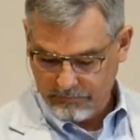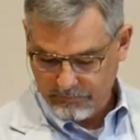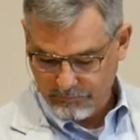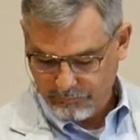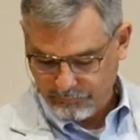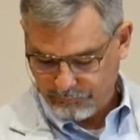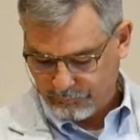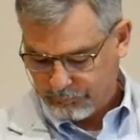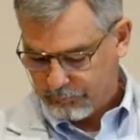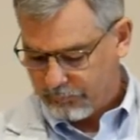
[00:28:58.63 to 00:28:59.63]

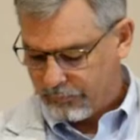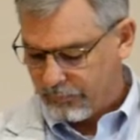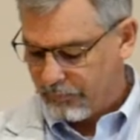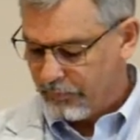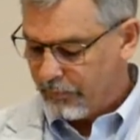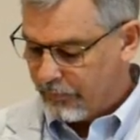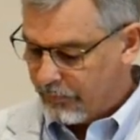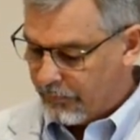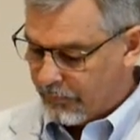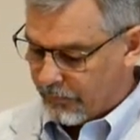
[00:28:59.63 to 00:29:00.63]

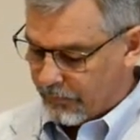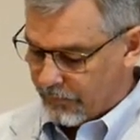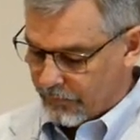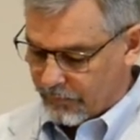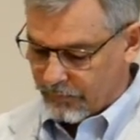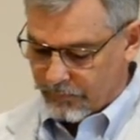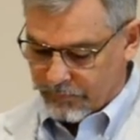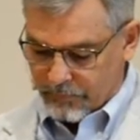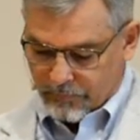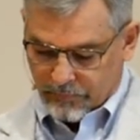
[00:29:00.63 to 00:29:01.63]

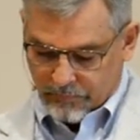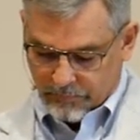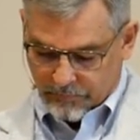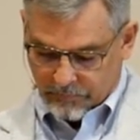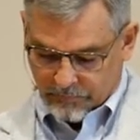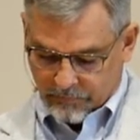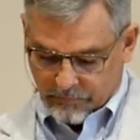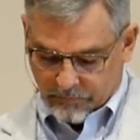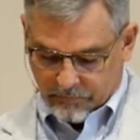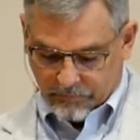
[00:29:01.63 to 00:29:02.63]

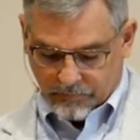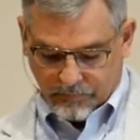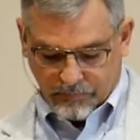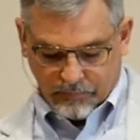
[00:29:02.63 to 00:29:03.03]
Nothing is said.